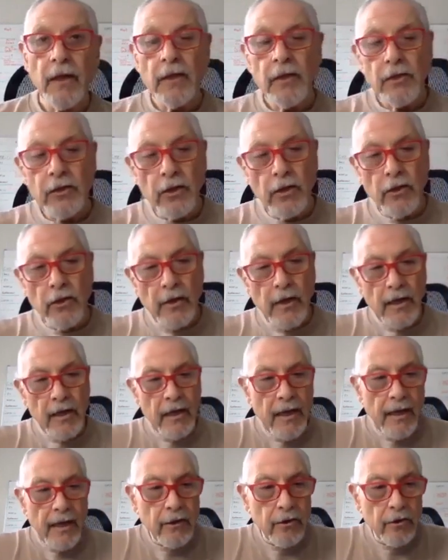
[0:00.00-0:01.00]
So I'd
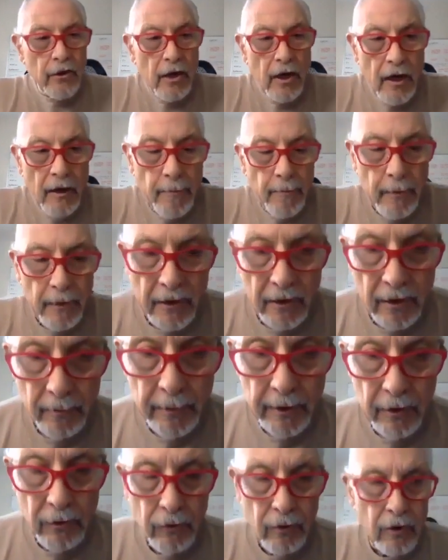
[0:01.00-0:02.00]
like to harp a little
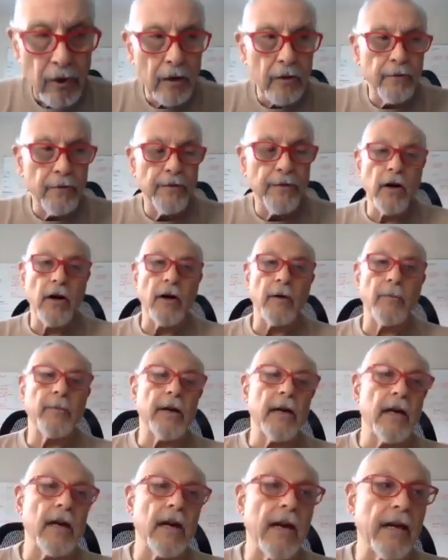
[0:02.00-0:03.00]
bit, or not harp, but
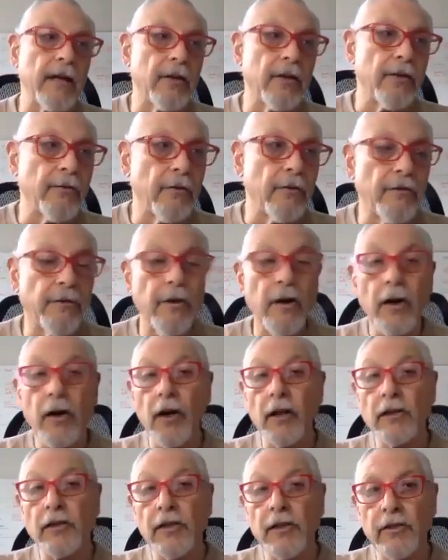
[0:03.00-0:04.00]
I'd like to
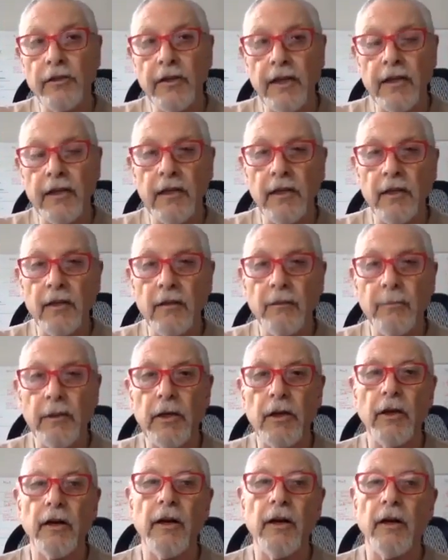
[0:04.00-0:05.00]
concentrate a little bit
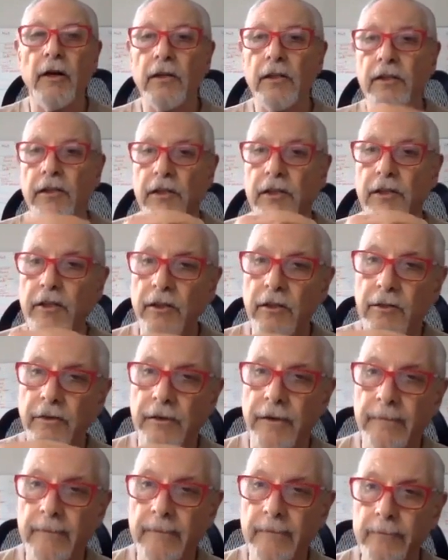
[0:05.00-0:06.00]
on Nourish the
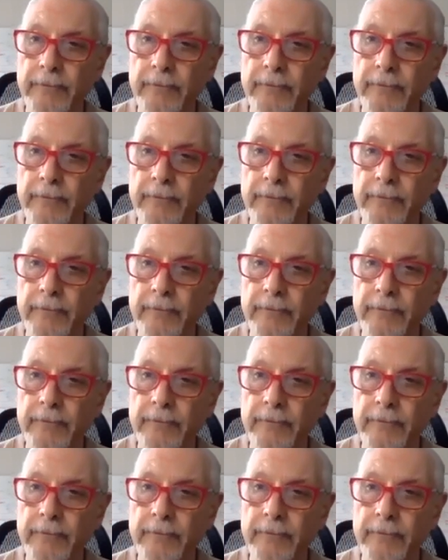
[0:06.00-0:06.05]
Children.